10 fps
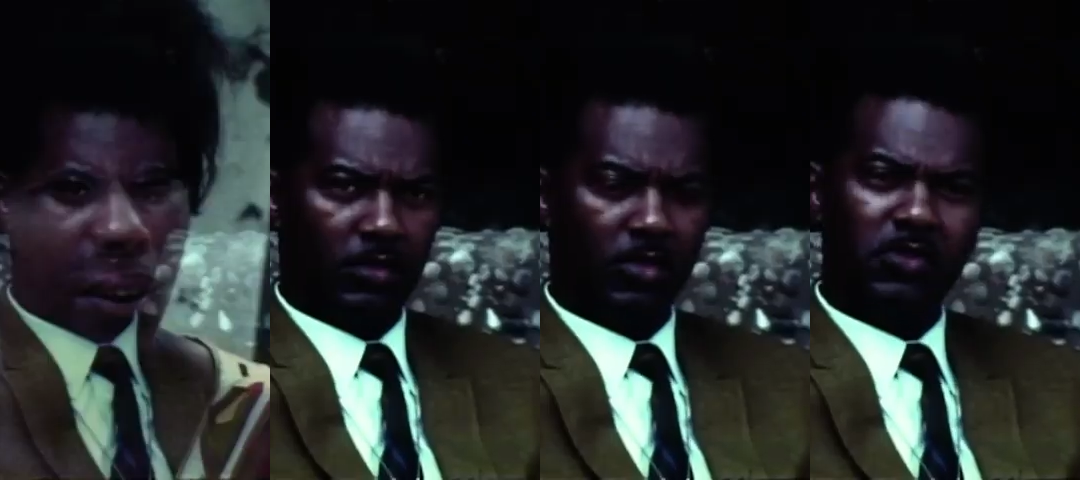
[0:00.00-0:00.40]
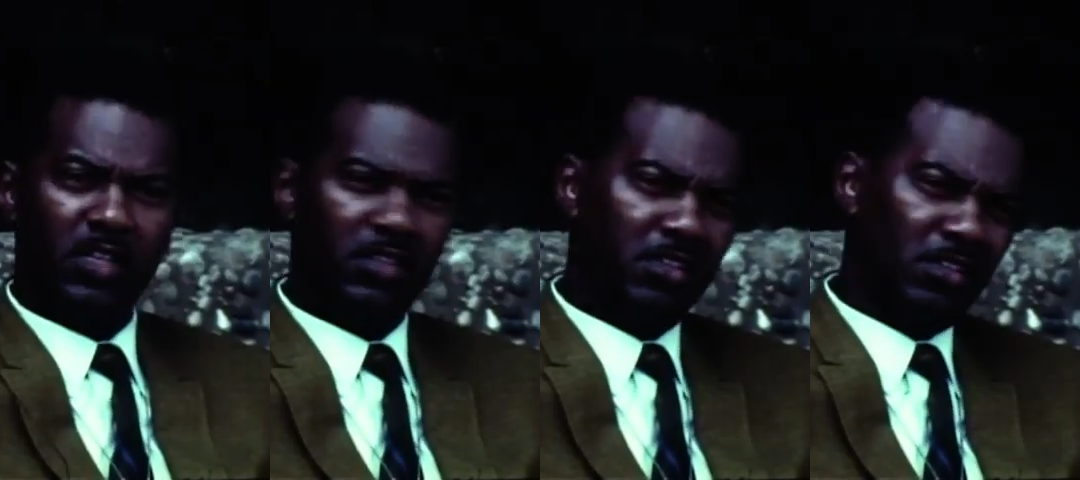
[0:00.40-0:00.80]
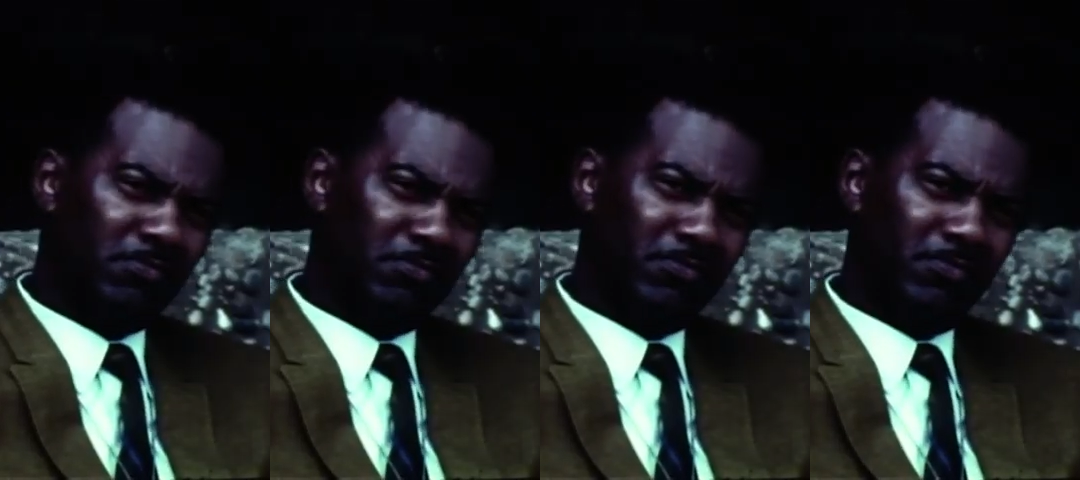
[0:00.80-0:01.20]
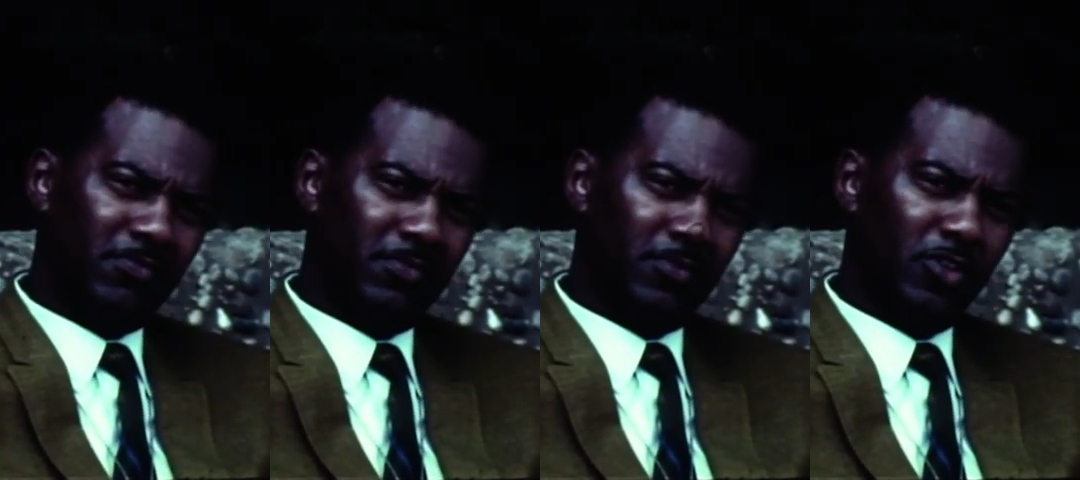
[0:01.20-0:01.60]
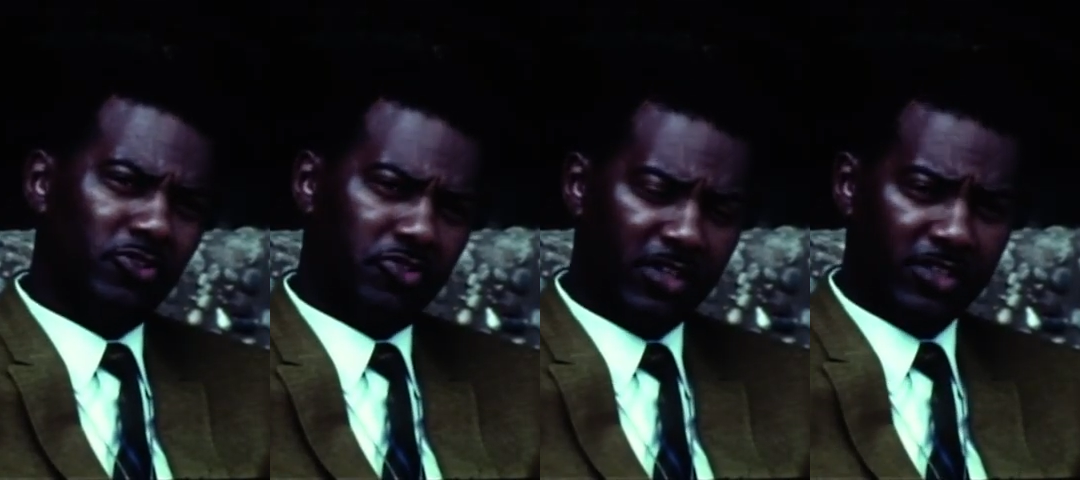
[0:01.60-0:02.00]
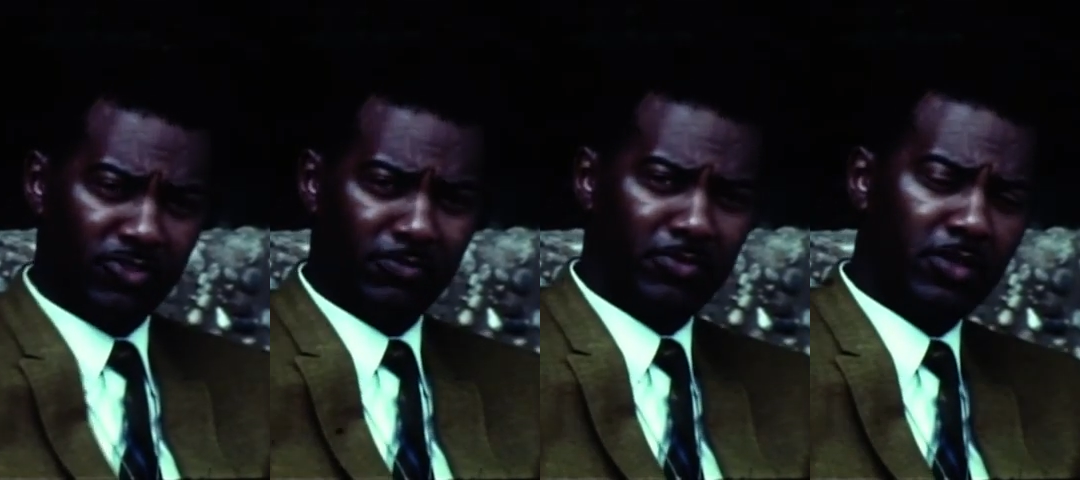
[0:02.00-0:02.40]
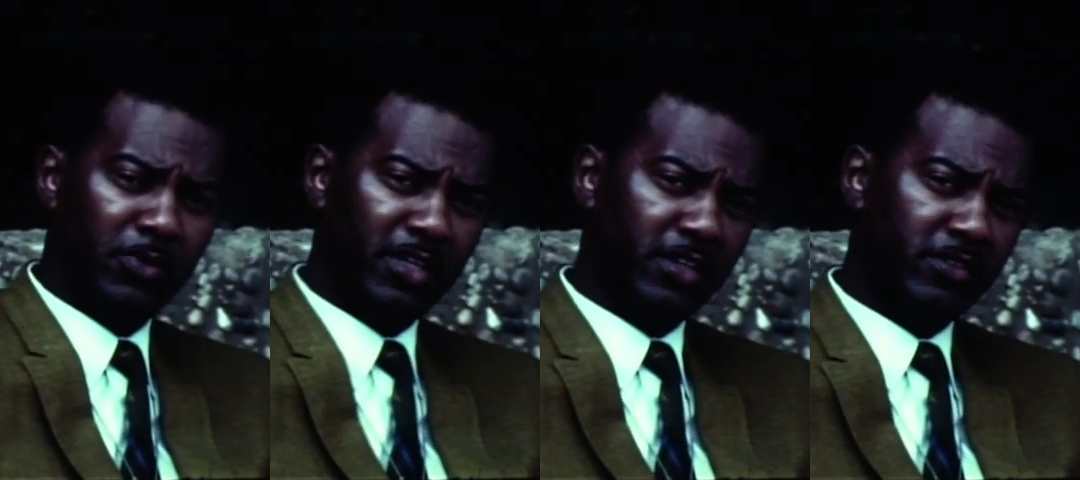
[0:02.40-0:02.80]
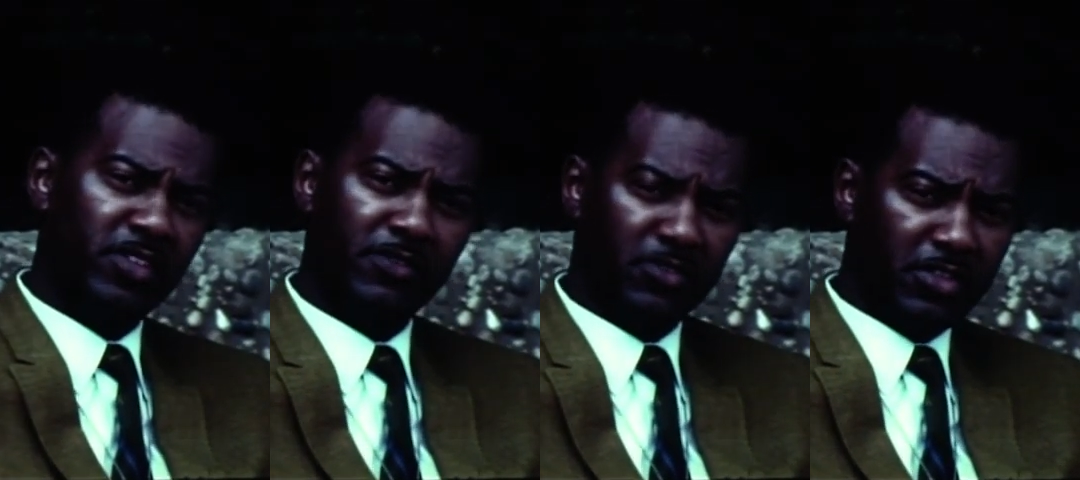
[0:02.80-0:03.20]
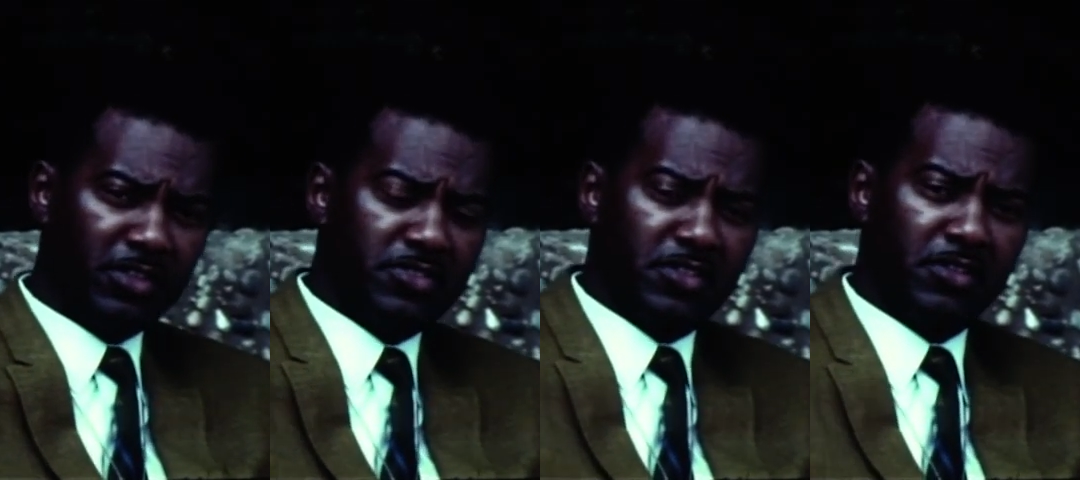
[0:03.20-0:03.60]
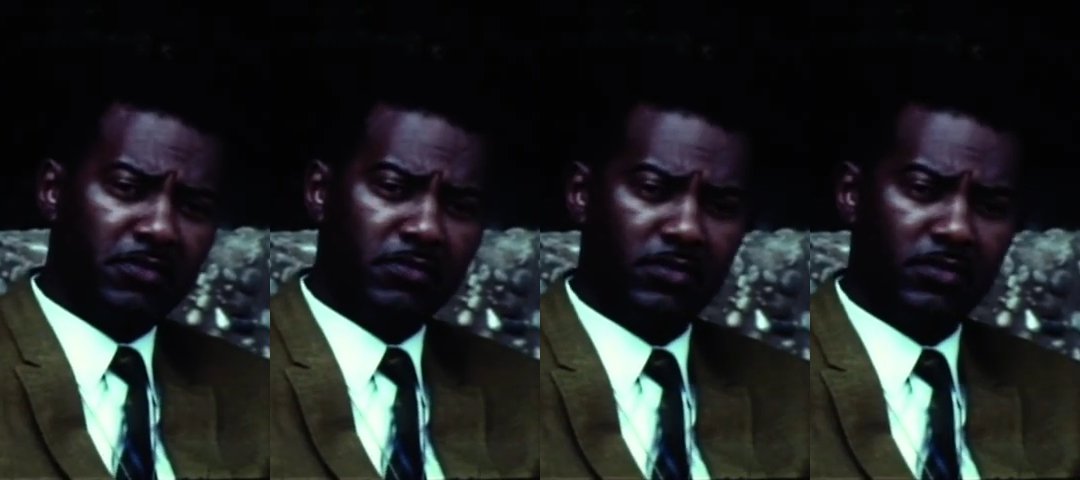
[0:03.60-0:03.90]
You did No Strings on Broadway several years ago.